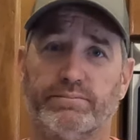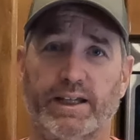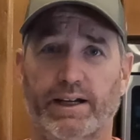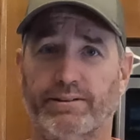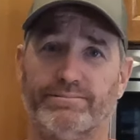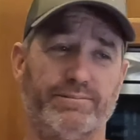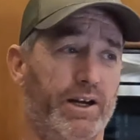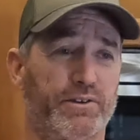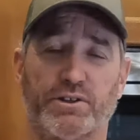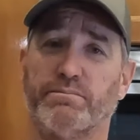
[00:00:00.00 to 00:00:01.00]
Now,
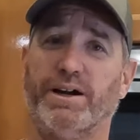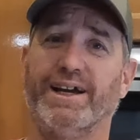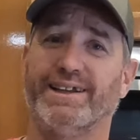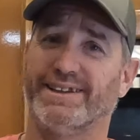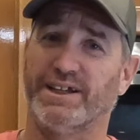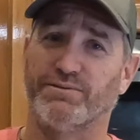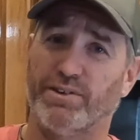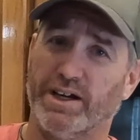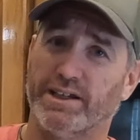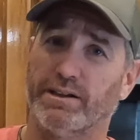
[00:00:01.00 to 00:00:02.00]
others might, and that's
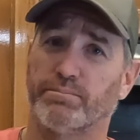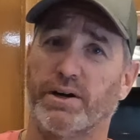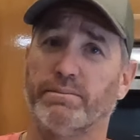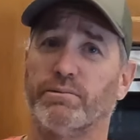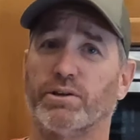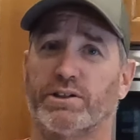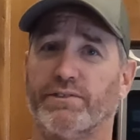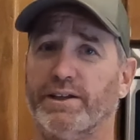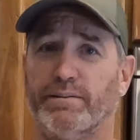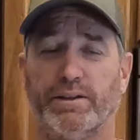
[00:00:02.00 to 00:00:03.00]
fine, and it probably works
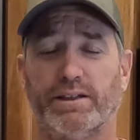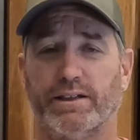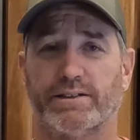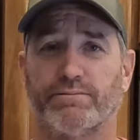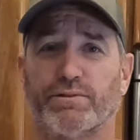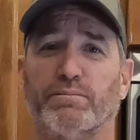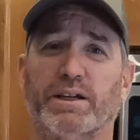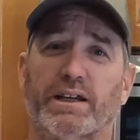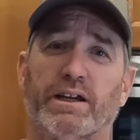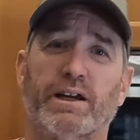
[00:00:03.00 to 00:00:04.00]
for them. It doesn't for
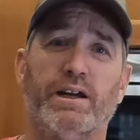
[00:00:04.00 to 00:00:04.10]
me.